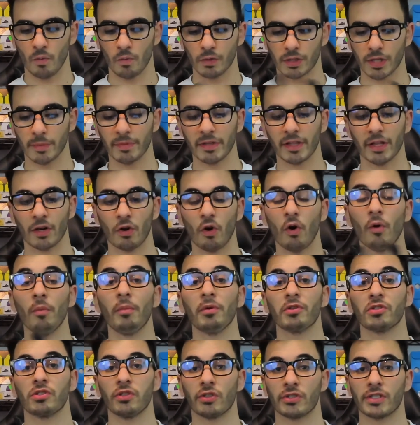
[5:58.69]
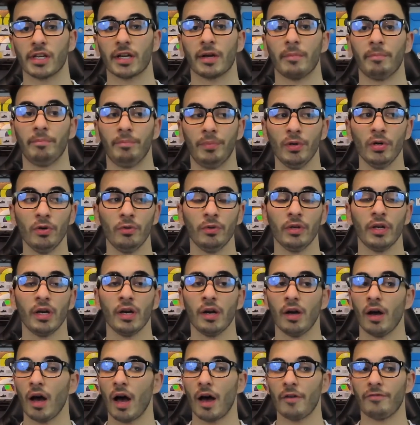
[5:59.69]
something that almost looks like a boot,
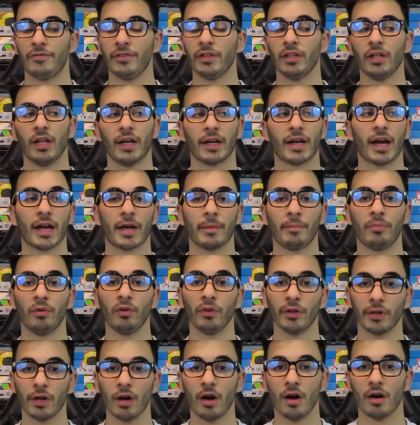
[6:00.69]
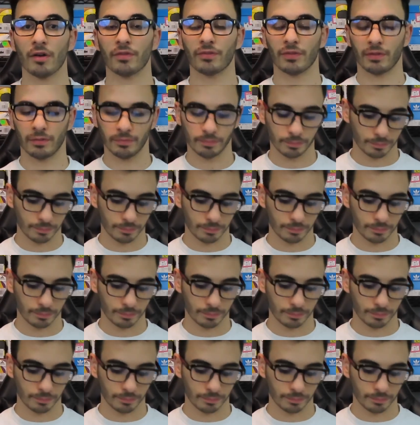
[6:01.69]
I feel like I could pull it off.